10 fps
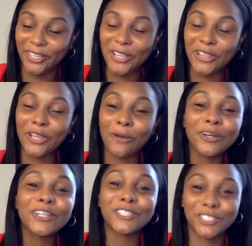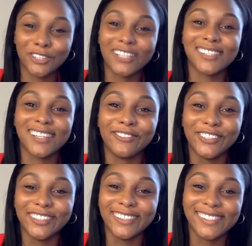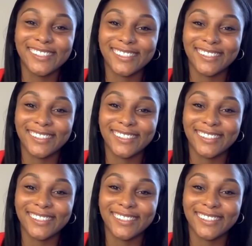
lower your stress levels,